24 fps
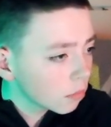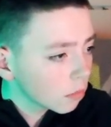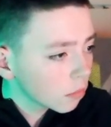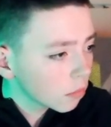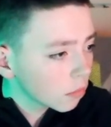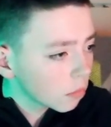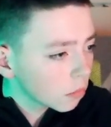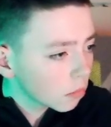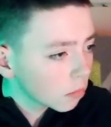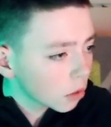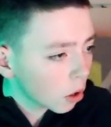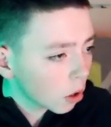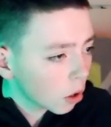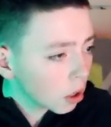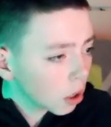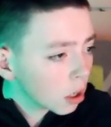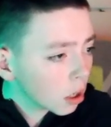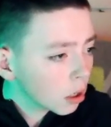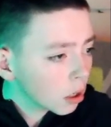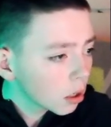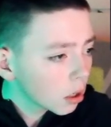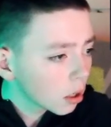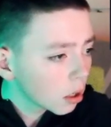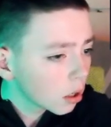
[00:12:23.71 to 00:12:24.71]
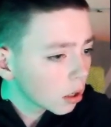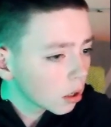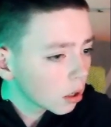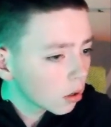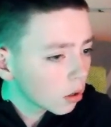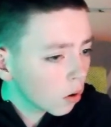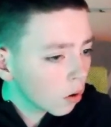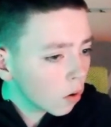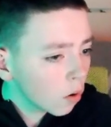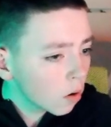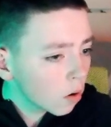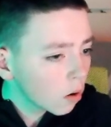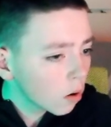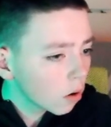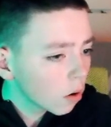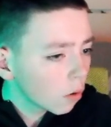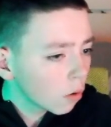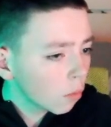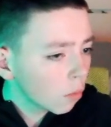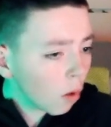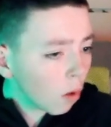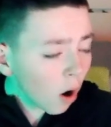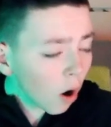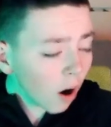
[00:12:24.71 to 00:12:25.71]
Corner? No?
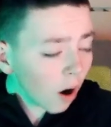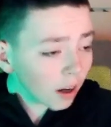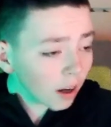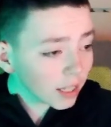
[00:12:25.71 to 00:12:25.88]
What?